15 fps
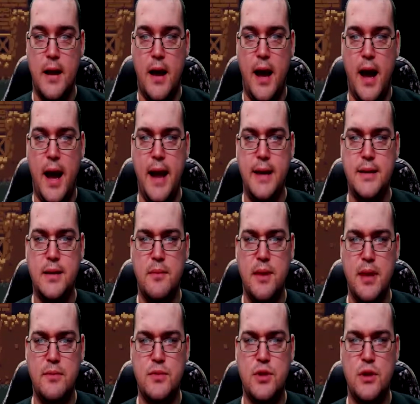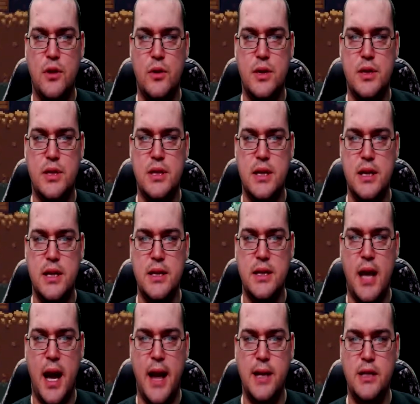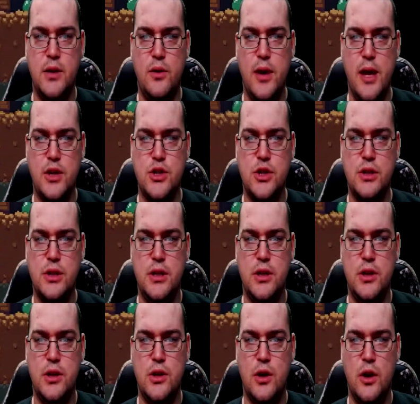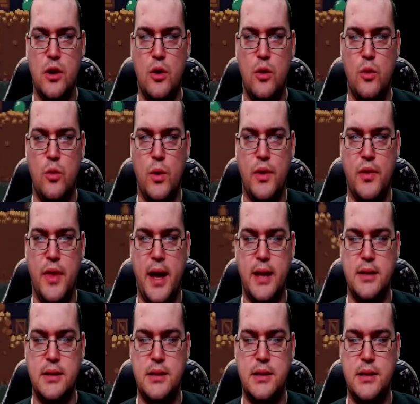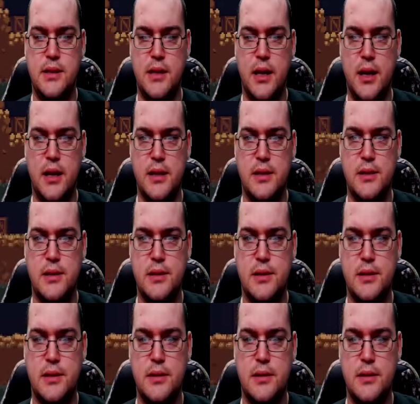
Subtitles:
I sometimes notice these. I don't actually know what that does.